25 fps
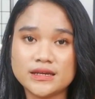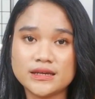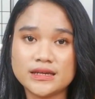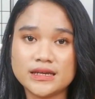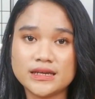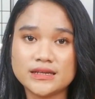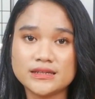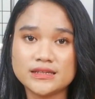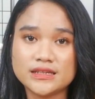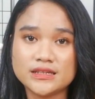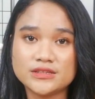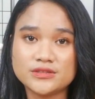
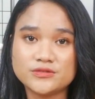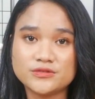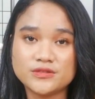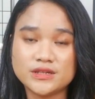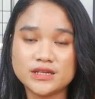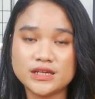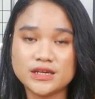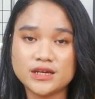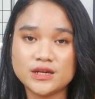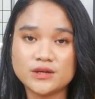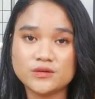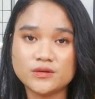In this
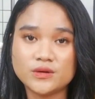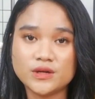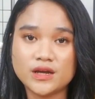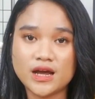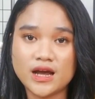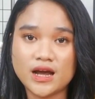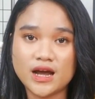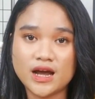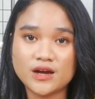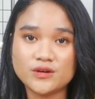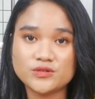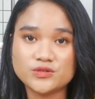video,
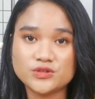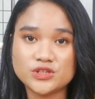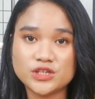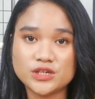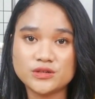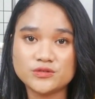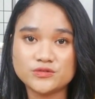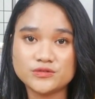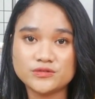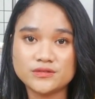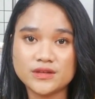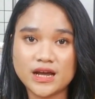I'll
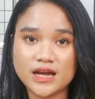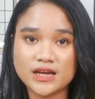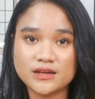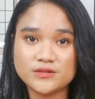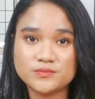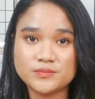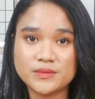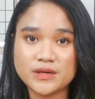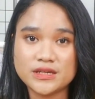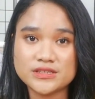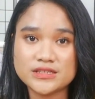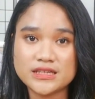share
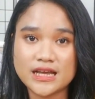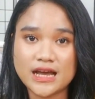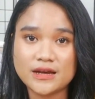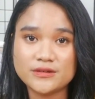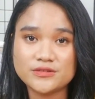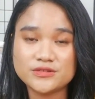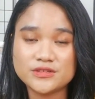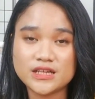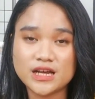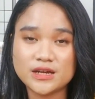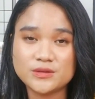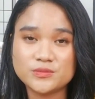5
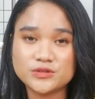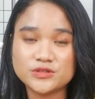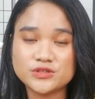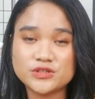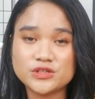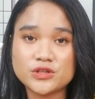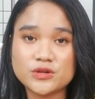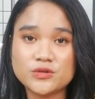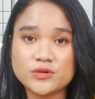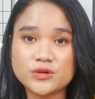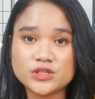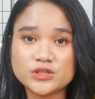must-have
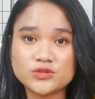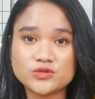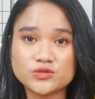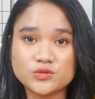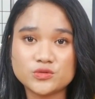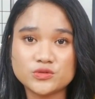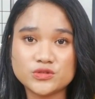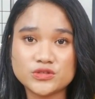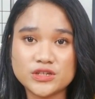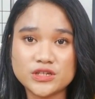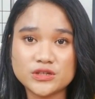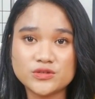cybersecurity
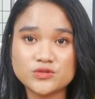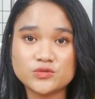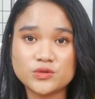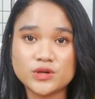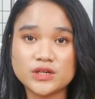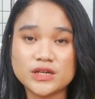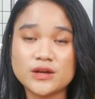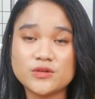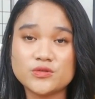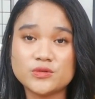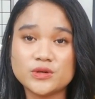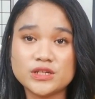tools in
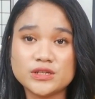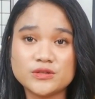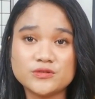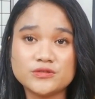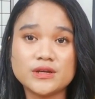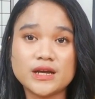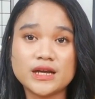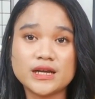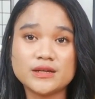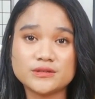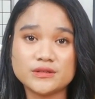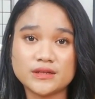
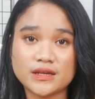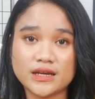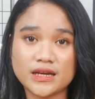2025